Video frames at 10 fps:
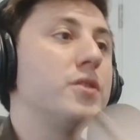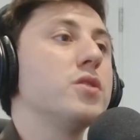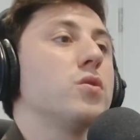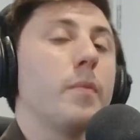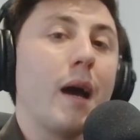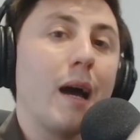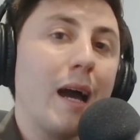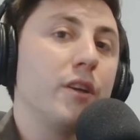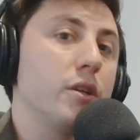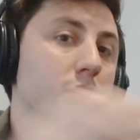is all about
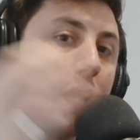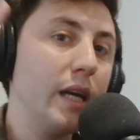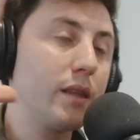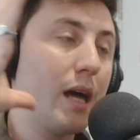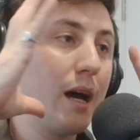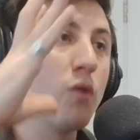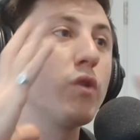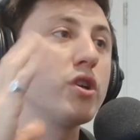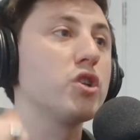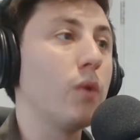how do you take that
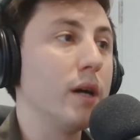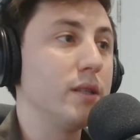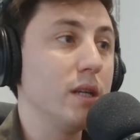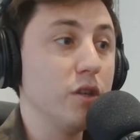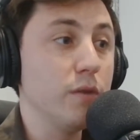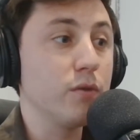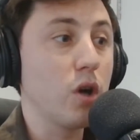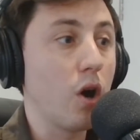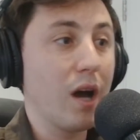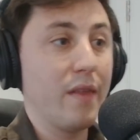original idea that you've
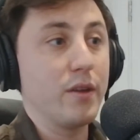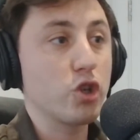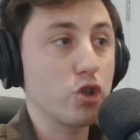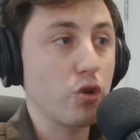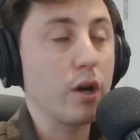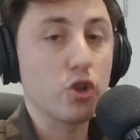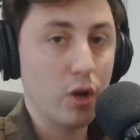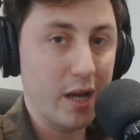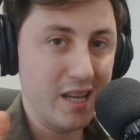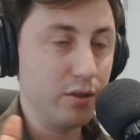got and then
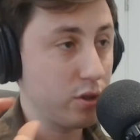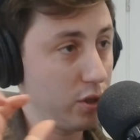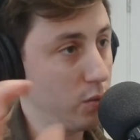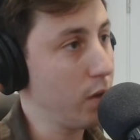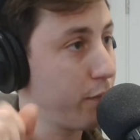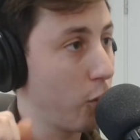structure it into a full